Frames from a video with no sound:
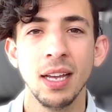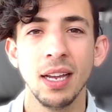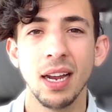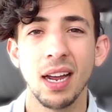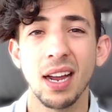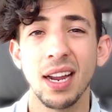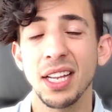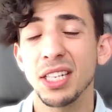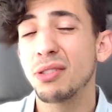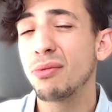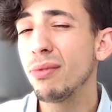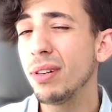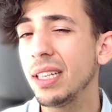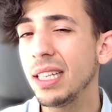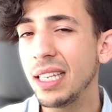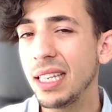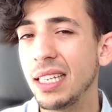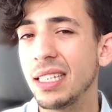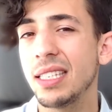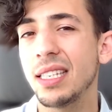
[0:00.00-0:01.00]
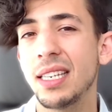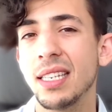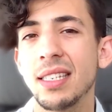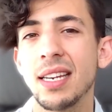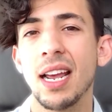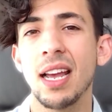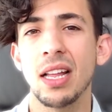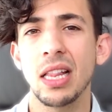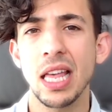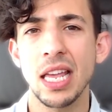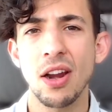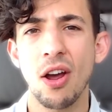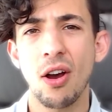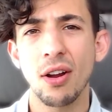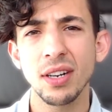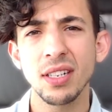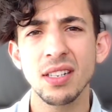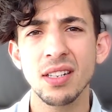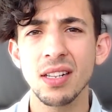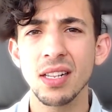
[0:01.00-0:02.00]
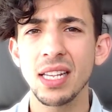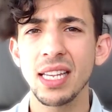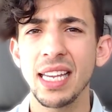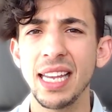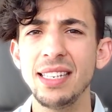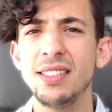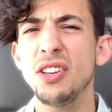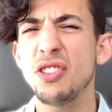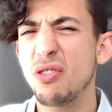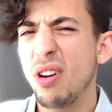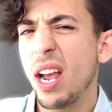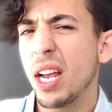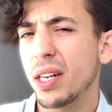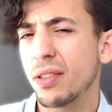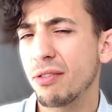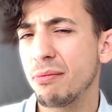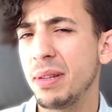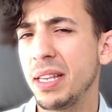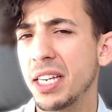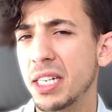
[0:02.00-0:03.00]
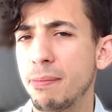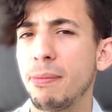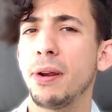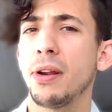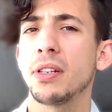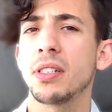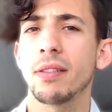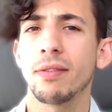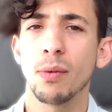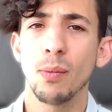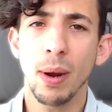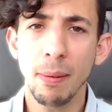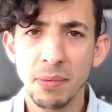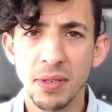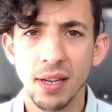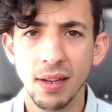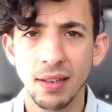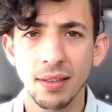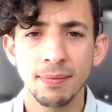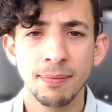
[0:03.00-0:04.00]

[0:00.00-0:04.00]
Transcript: It's really easy to tell, and honestly, it detracts from the experience of a website.